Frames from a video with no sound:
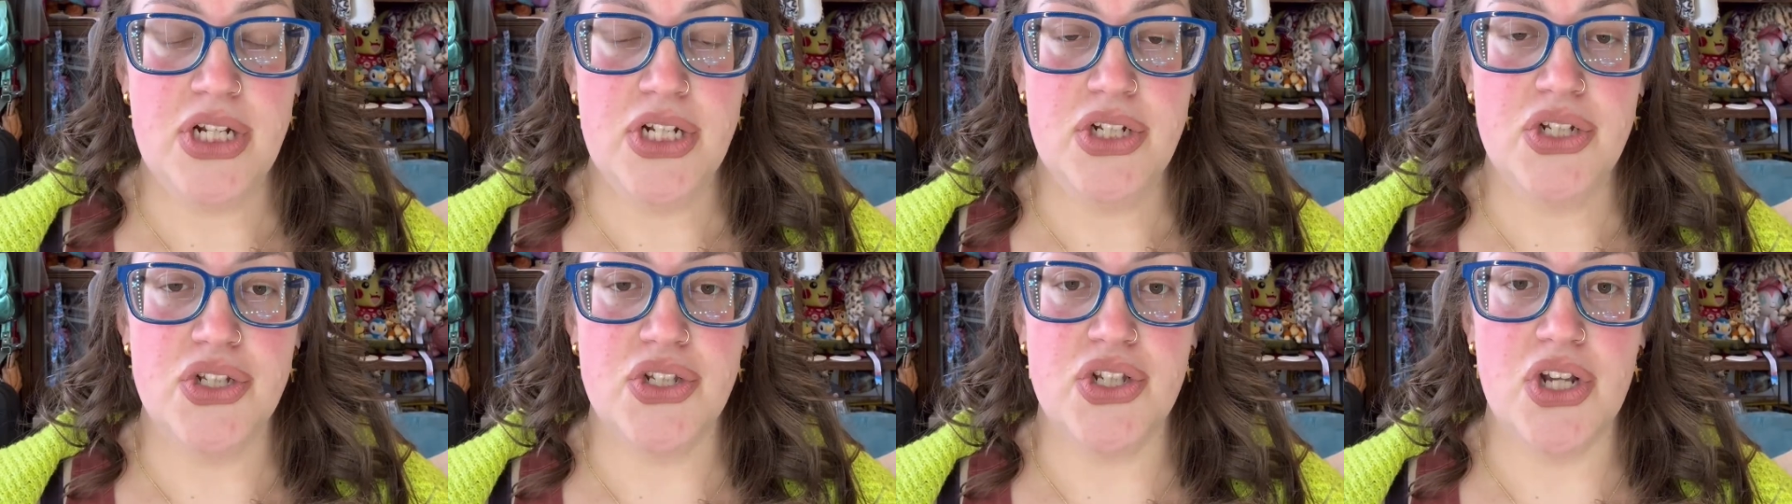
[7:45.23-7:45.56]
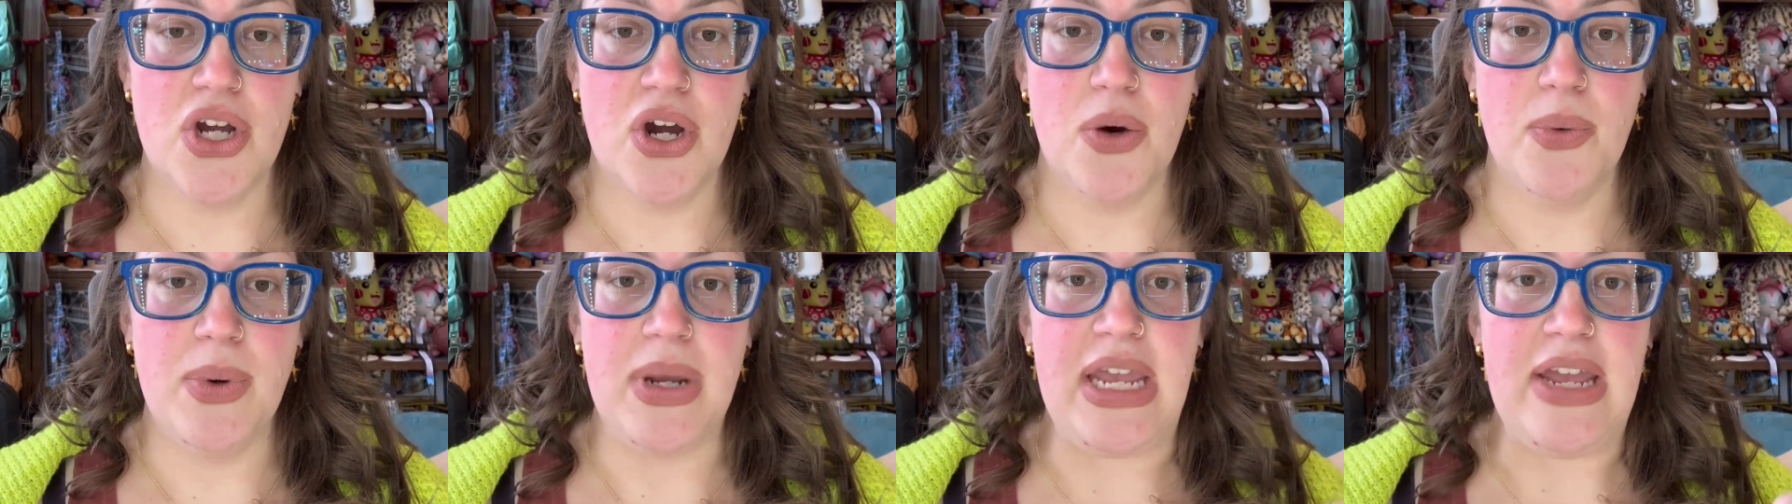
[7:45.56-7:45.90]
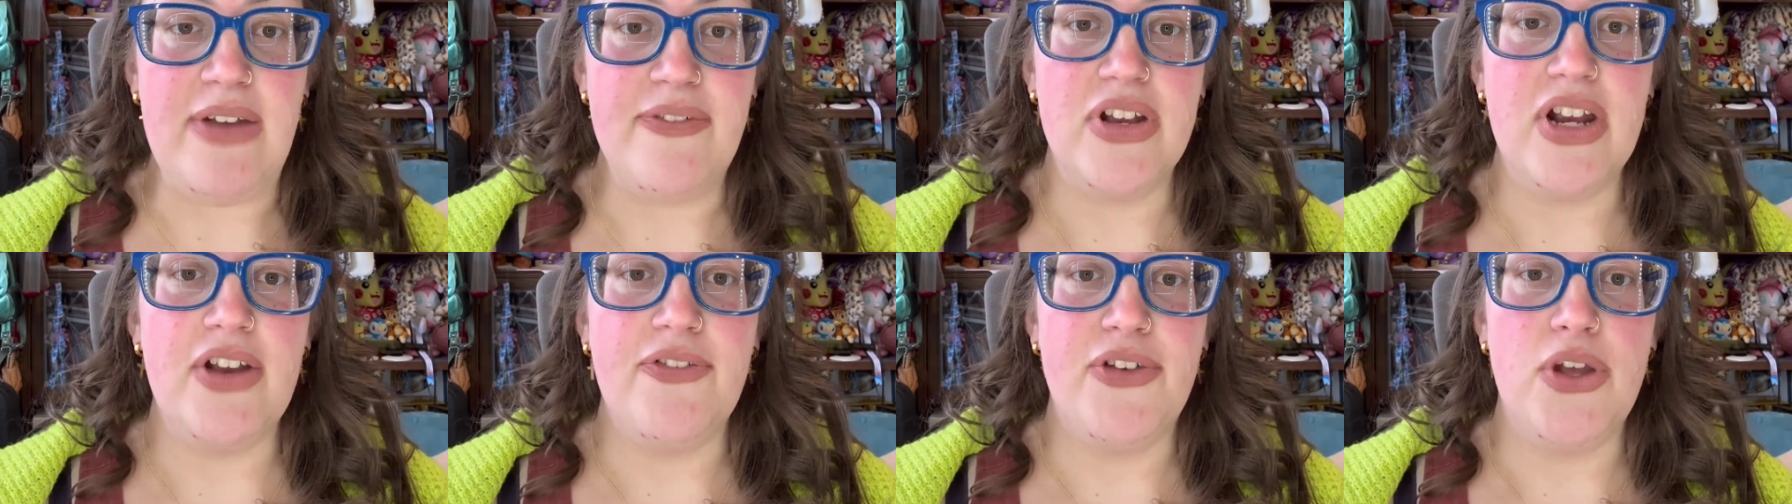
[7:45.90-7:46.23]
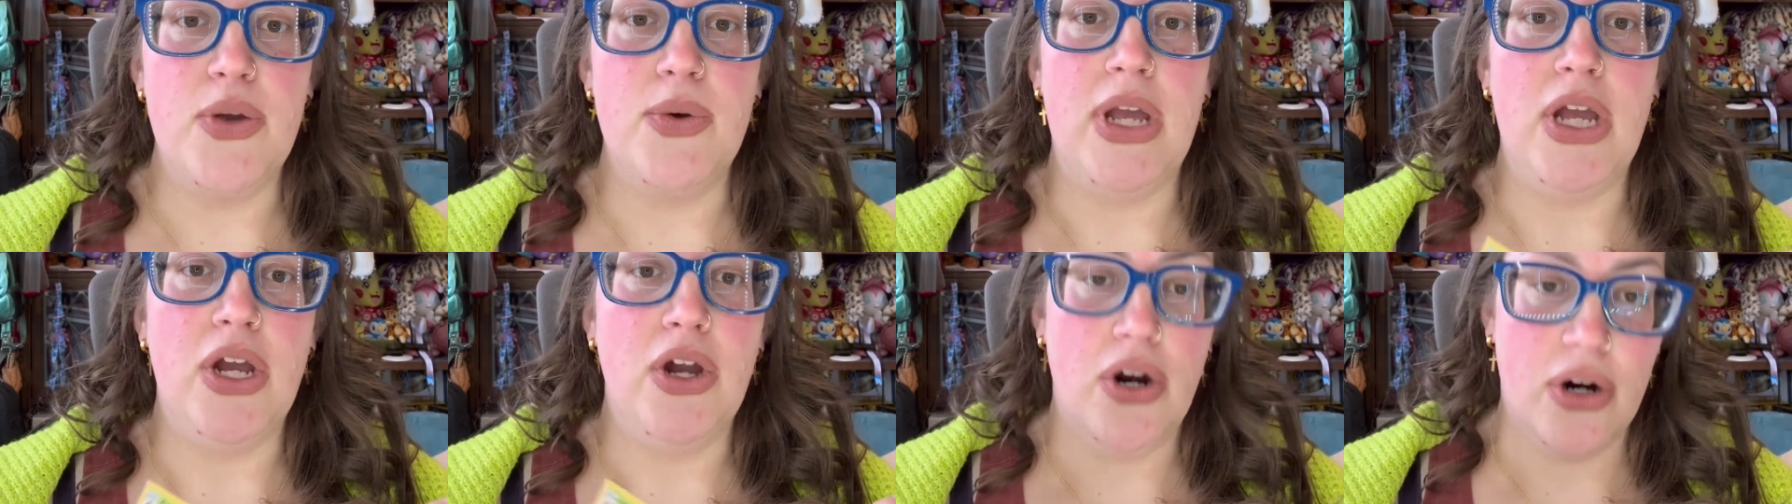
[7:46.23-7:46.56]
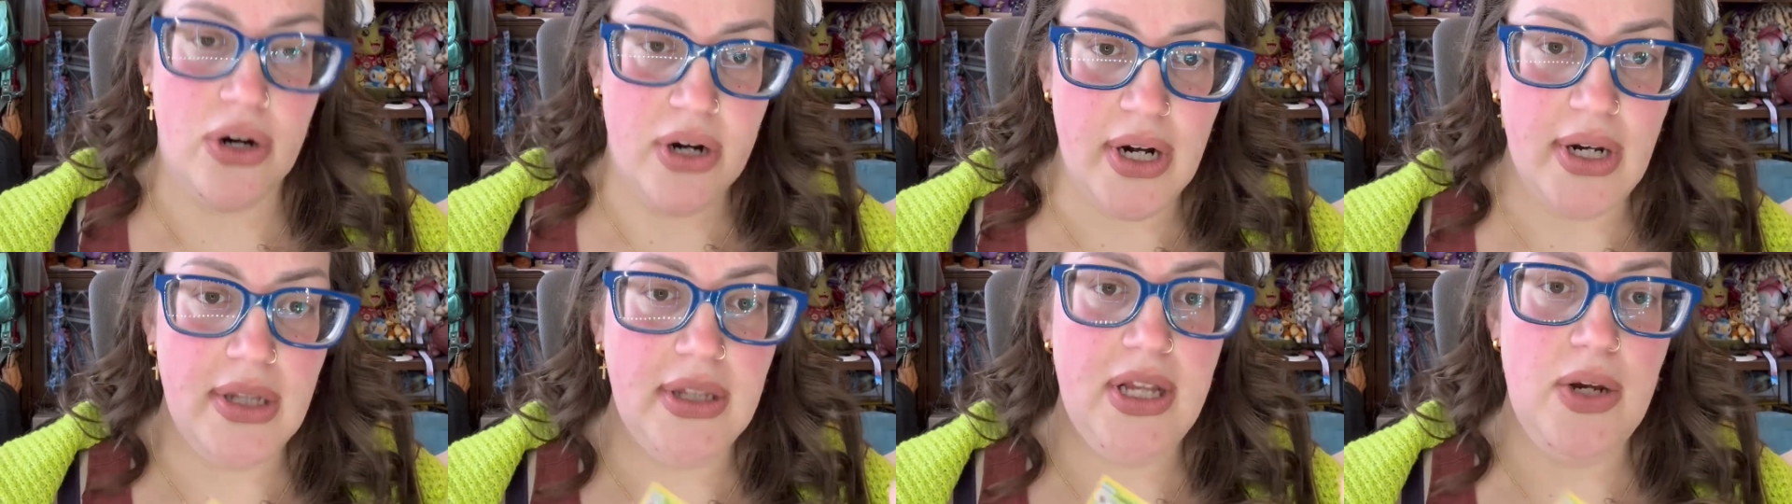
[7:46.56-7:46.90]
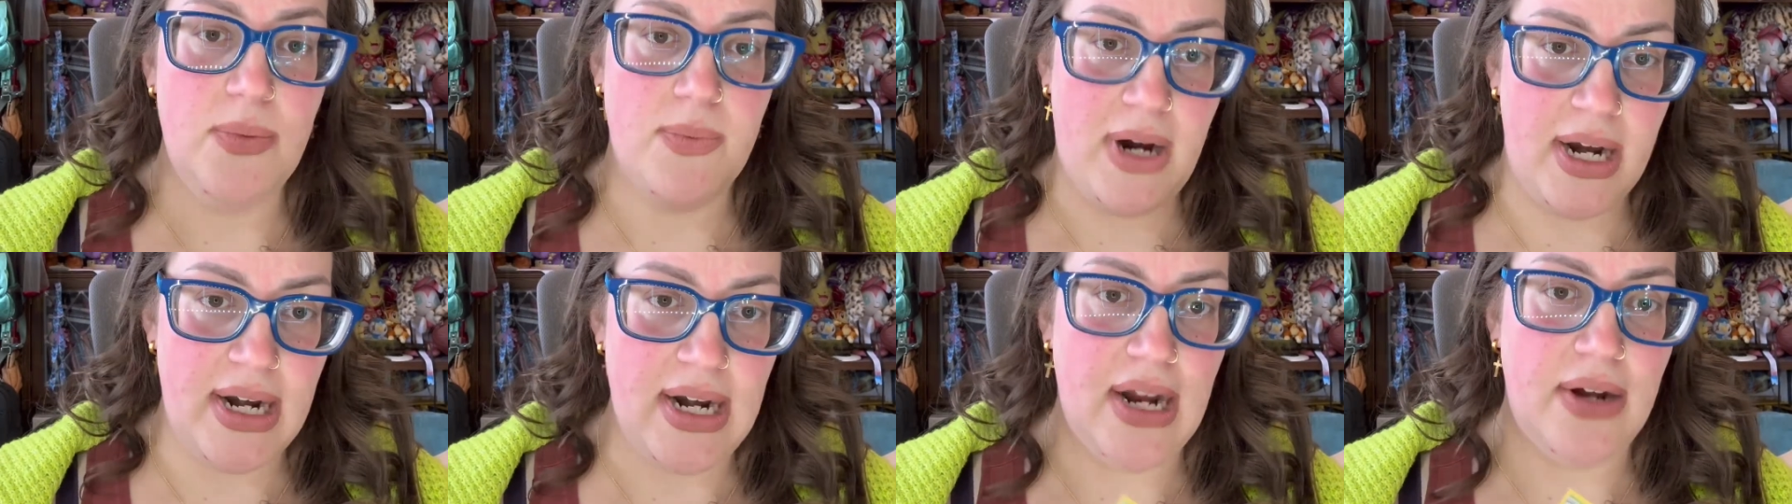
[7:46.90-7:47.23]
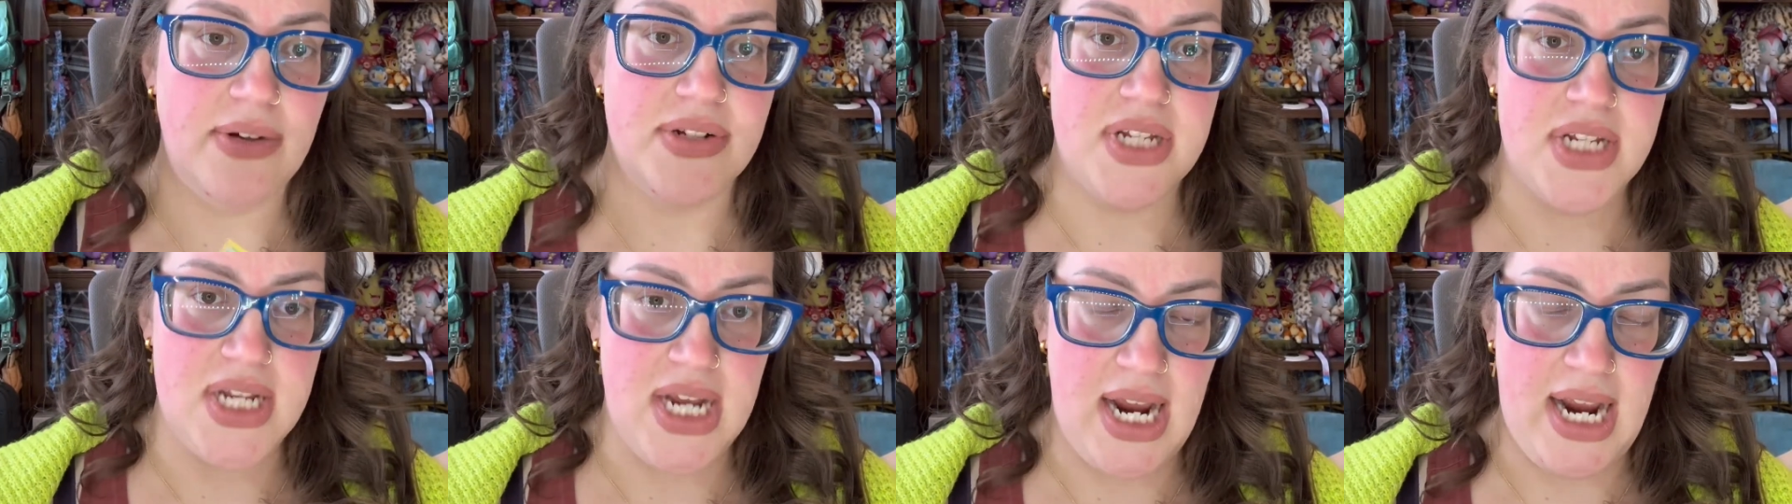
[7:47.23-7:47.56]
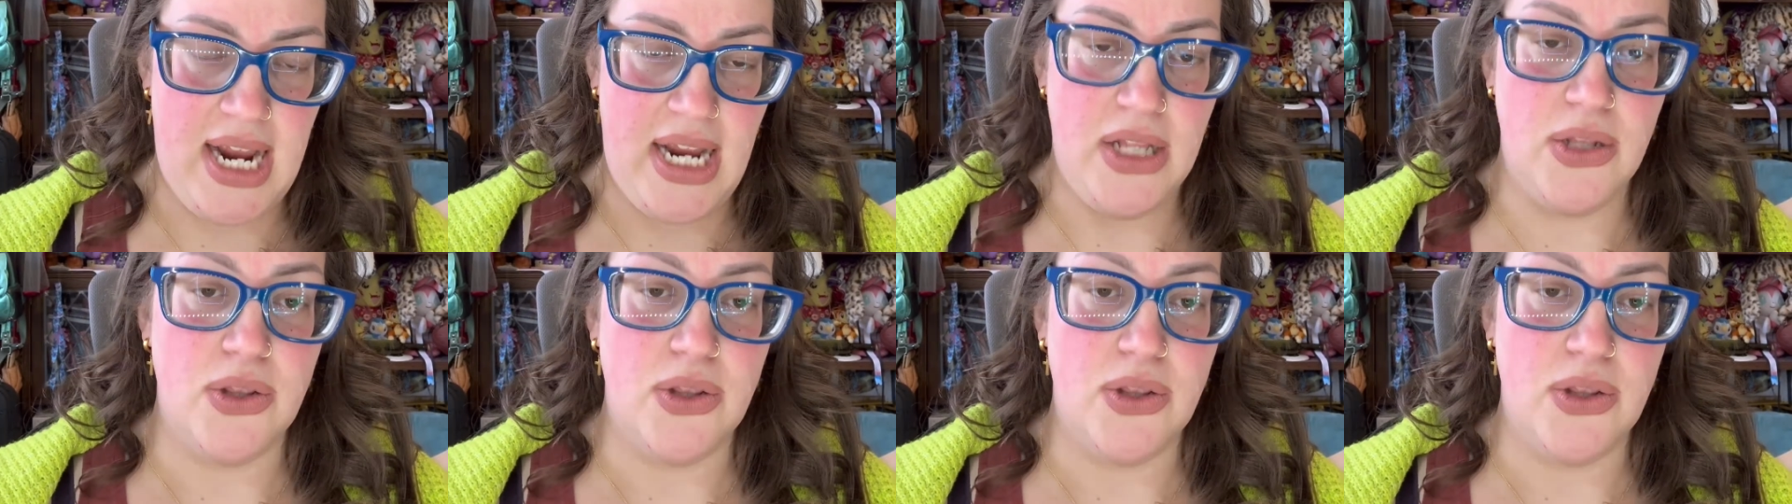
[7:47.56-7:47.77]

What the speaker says: So even if you can currently right now today